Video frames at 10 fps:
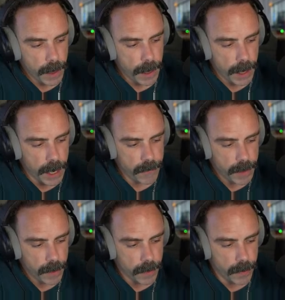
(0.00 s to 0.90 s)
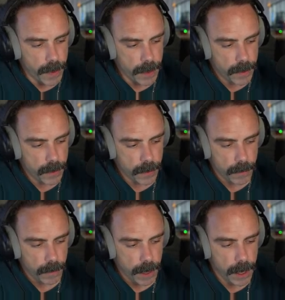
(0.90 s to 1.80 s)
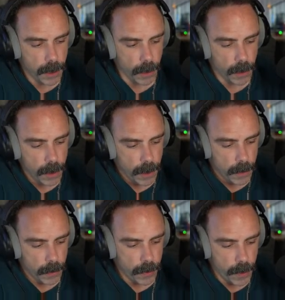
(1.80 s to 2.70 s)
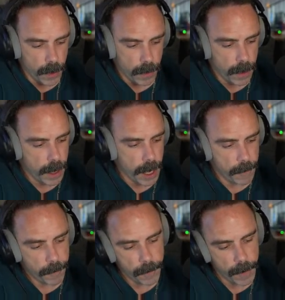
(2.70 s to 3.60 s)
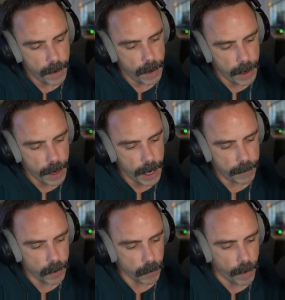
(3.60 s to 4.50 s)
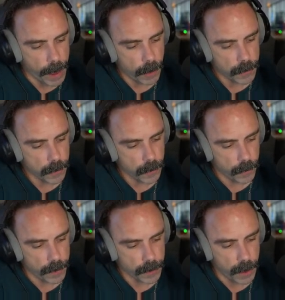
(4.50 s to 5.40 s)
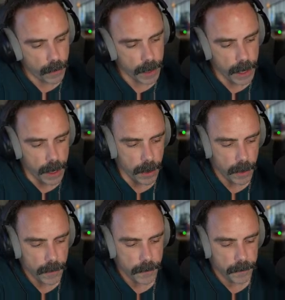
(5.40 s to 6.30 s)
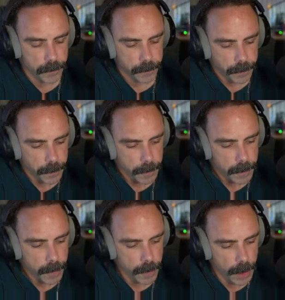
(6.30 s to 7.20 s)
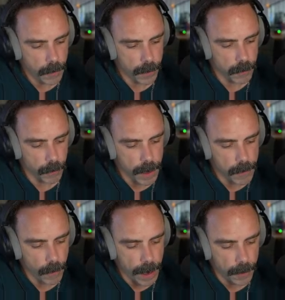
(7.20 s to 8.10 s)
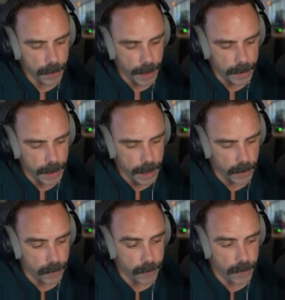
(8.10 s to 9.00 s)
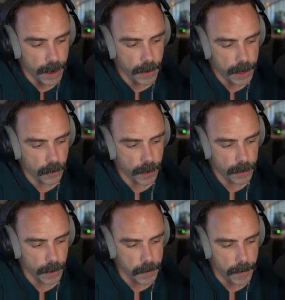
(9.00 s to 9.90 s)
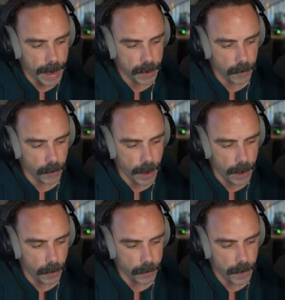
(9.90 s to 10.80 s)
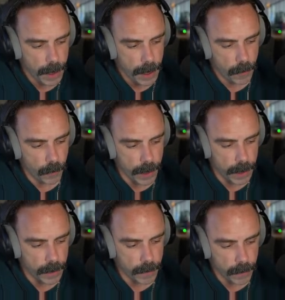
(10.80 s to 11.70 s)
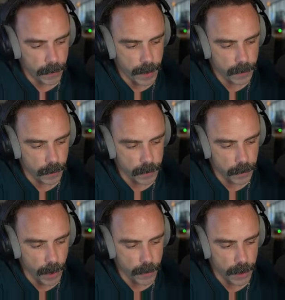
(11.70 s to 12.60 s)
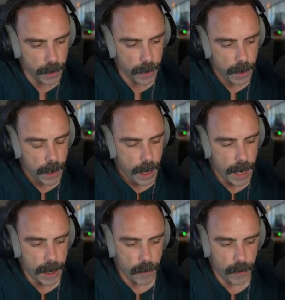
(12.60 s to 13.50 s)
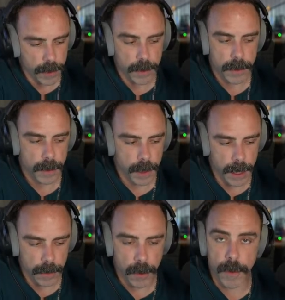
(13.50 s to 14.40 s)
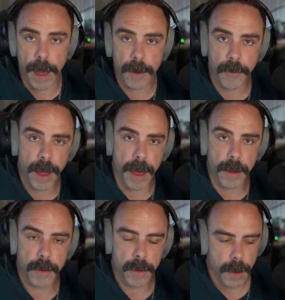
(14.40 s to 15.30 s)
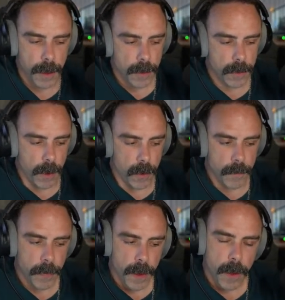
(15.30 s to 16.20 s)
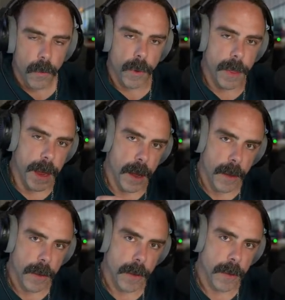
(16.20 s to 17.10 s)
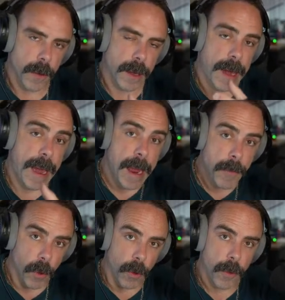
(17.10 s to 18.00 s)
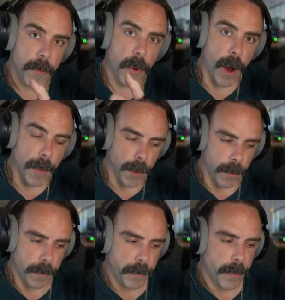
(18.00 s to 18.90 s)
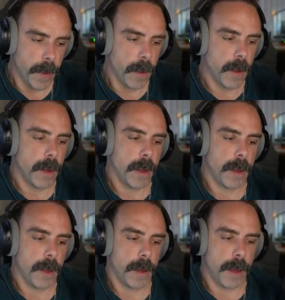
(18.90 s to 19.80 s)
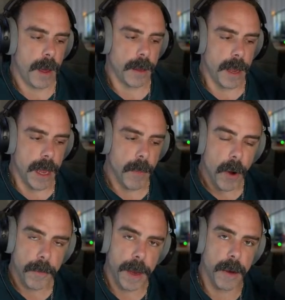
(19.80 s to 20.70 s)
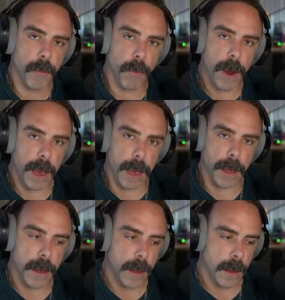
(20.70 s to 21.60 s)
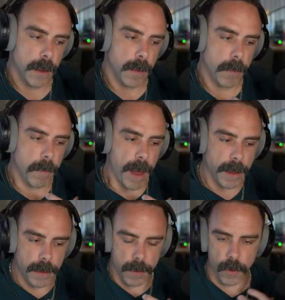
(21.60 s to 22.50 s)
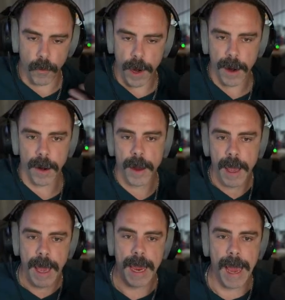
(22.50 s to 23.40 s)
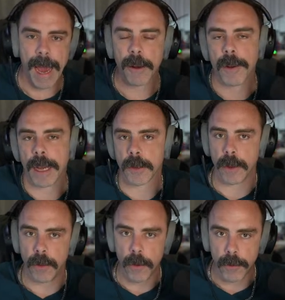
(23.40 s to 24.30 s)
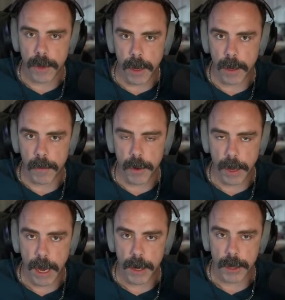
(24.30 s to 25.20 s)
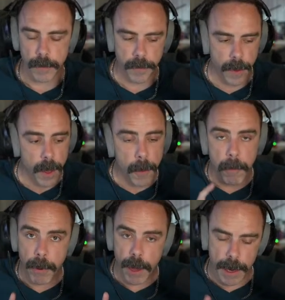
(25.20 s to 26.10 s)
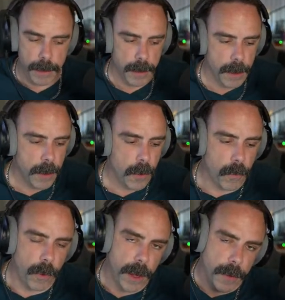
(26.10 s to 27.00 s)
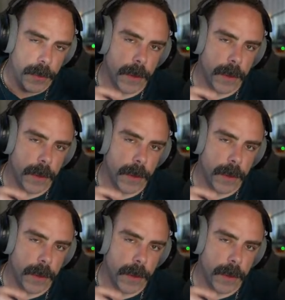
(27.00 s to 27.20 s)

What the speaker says: even this here, if the route was going here, it would reroute that data very quickly back around when this was broken, and it would get to that device. So with a cable problem, an MRP ring makes it to where, hey, I don't actually lose any communication. But with